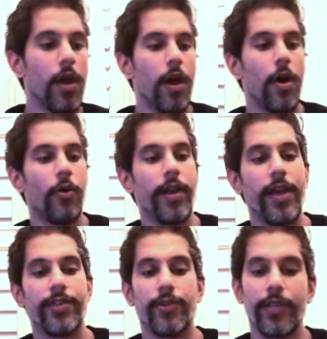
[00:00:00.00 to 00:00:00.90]

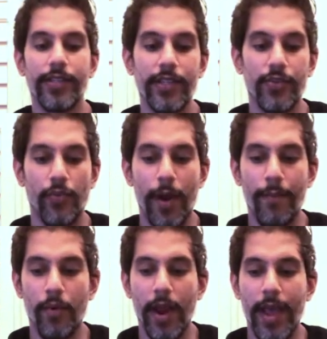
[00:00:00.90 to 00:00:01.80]
Okay, so this is
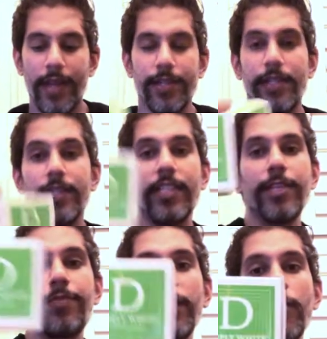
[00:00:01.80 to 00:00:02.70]
Rembrandt
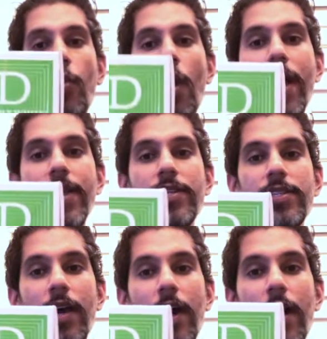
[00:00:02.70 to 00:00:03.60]
Deeply
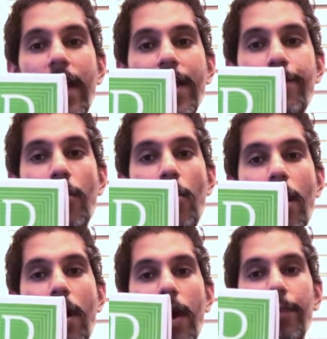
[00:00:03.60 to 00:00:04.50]
White and
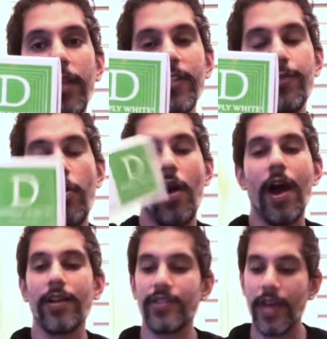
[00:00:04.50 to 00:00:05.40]
plus
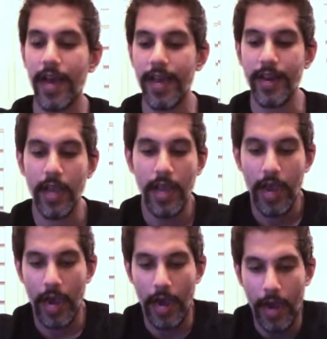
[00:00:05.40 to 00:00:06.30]
peroxide.
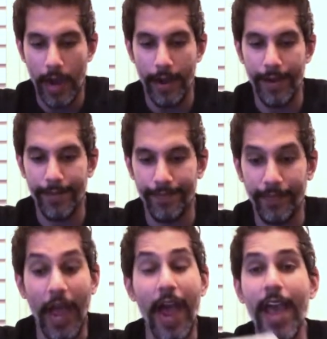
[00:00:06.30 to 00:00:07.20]

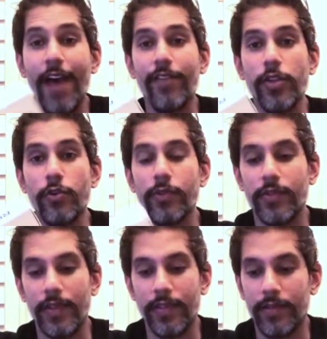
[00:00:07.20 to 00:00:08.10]
I haven't used
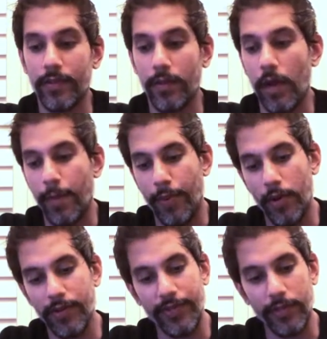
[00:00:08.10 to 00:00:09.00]
this
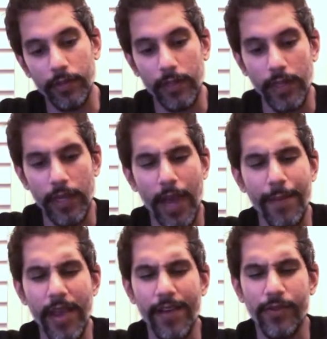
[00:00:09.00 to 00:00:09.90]
personally. I
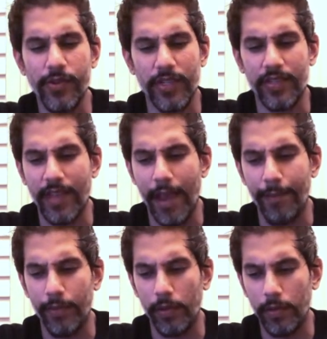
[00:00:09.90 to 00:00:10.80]
may have used a
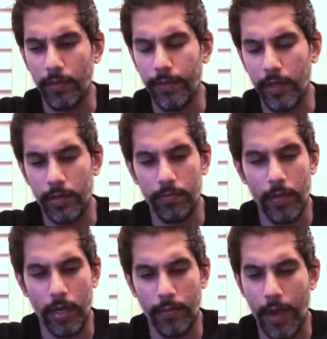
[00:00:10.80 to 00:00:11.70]
sample, but
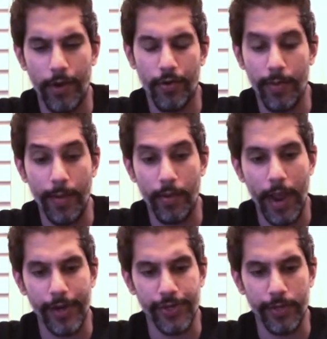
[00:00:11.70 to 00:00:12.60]
I don't remember
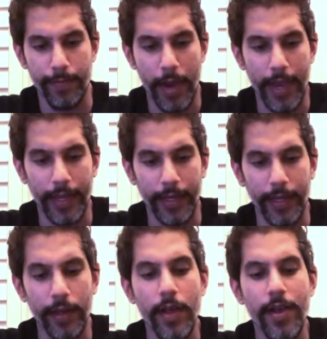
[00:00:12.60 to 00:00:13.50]
actually buying
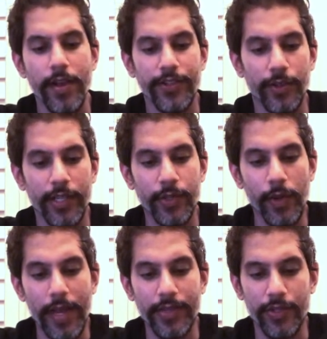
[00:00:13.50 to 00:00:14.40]
it. So this
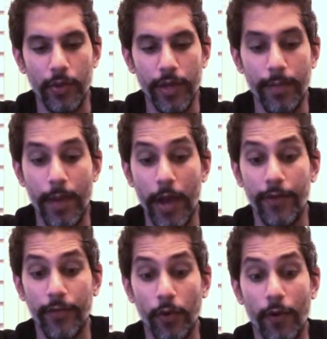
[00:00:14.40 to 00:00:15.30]
one has sodium
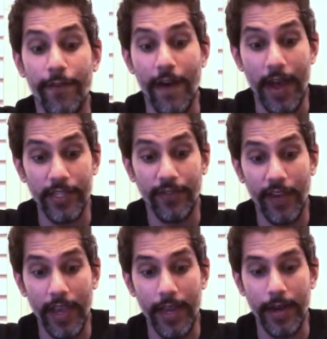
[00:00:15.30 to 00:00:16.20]

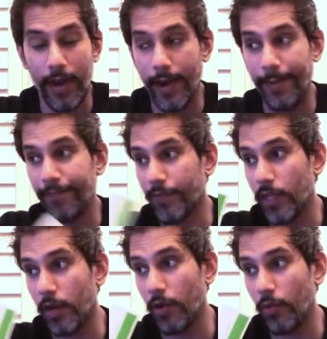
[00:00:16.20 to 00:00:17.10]
monofluorophosphate,
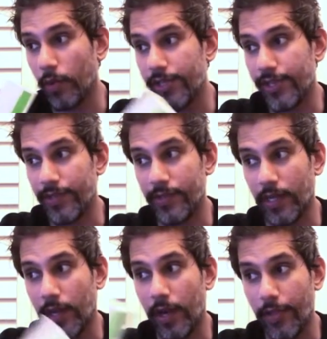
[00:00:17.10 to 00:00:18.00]
you know, which is
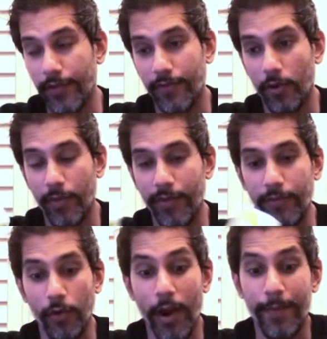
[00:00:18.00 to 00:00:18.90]
like another form of
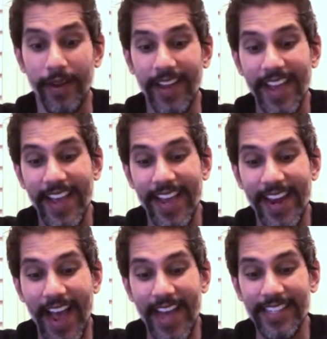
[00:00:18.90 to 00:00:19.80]
fluoride, but it
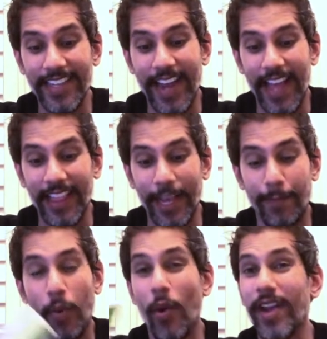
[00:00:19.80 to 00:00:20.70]
has it at like
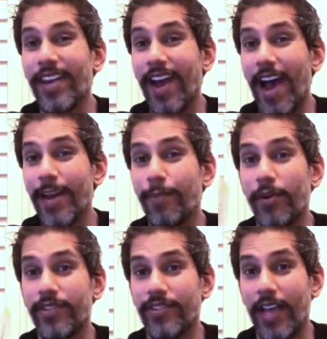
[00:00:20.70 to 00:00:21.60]

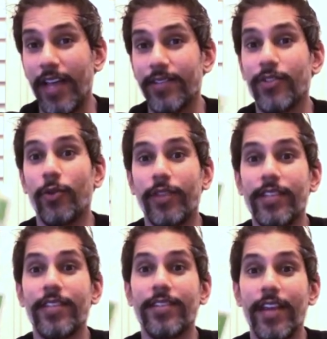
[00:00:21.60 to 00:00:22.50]
0.9%. So
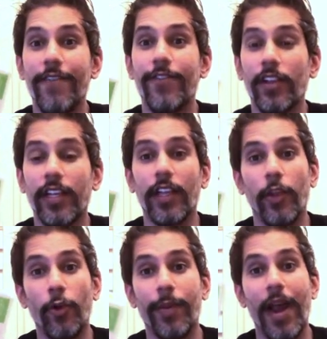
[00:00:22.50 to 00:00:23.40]
this is definitely a
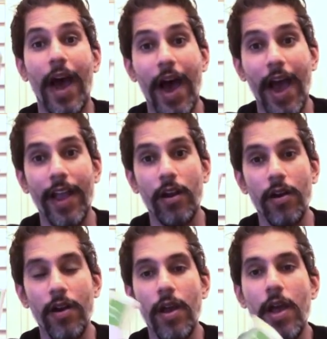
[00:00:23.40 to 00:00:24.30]
little bit
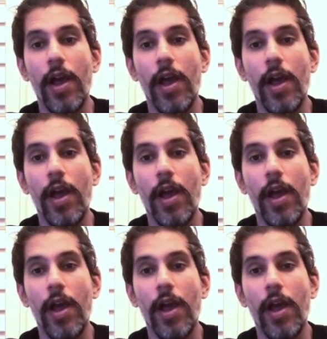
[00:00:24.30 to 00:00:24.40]
higher.